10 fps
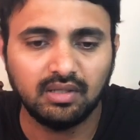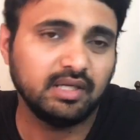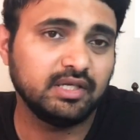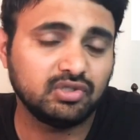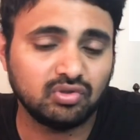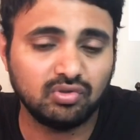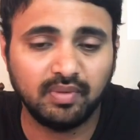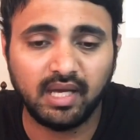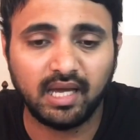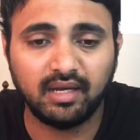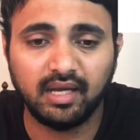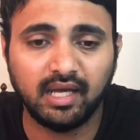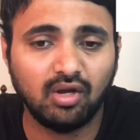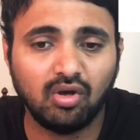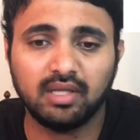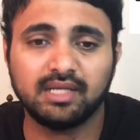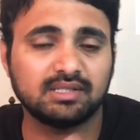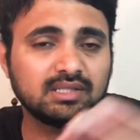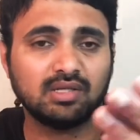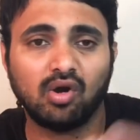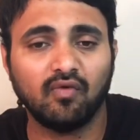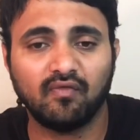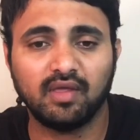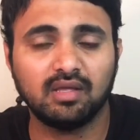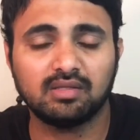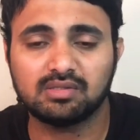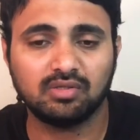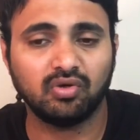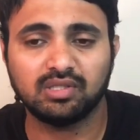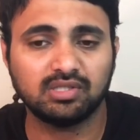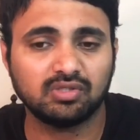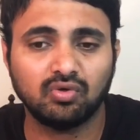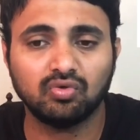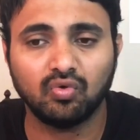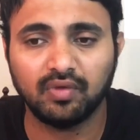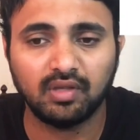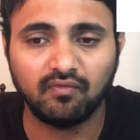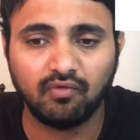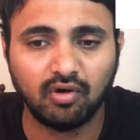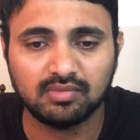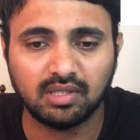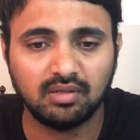and it should be agree and all. That's a lot of things you can just go through with the forms,